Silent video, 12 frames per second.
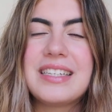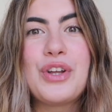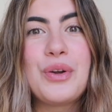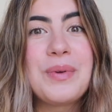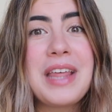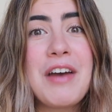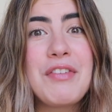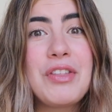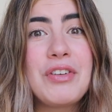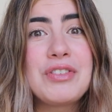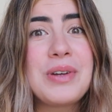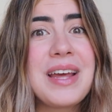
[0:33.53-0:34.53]
So without
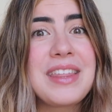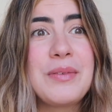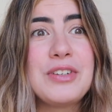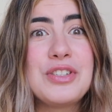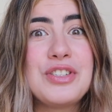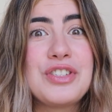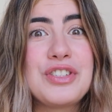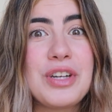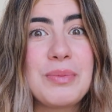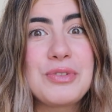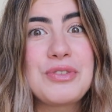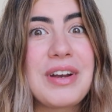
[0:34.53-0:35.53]
further ado, I think we should just
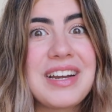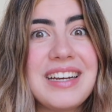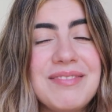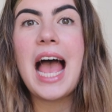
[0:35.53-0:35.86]
jump straight in.